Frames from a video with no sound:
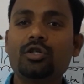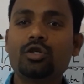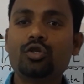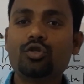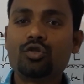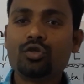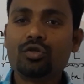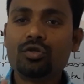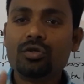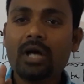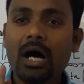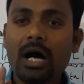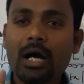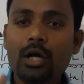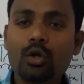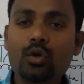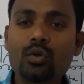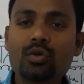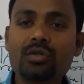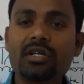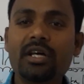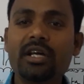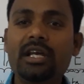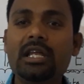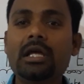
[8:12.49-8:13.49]
You should not
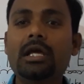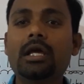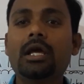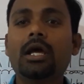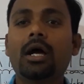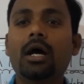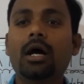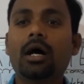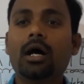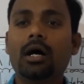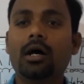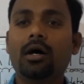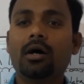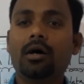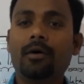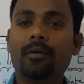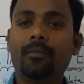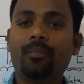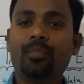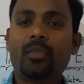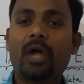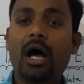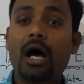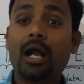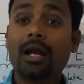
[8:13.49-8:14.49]
use any
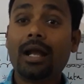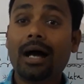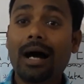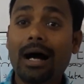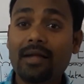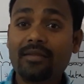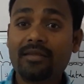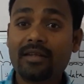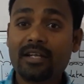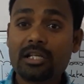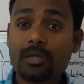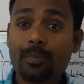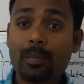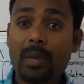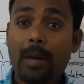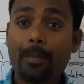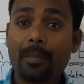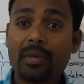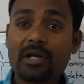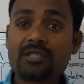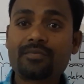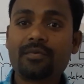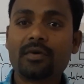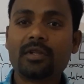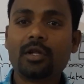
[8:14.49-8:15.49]
unauthorized
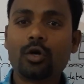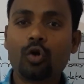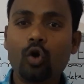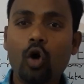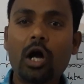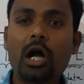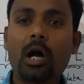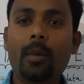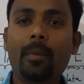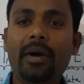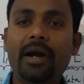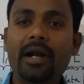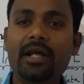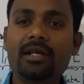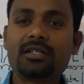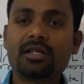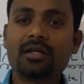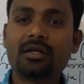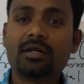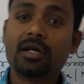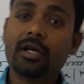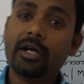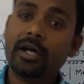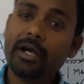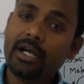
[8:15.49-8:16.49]
papers for the
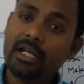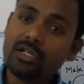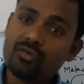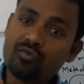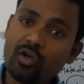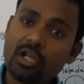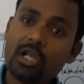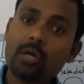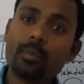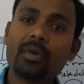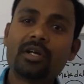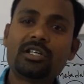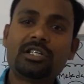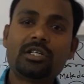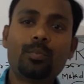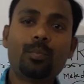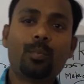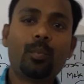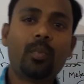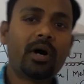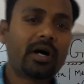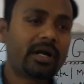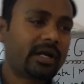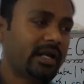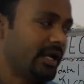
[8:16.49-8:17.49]
documentation. It is very much
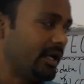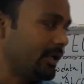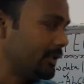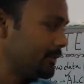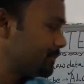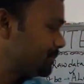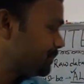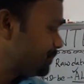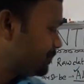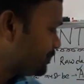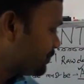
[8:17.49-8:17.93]
important.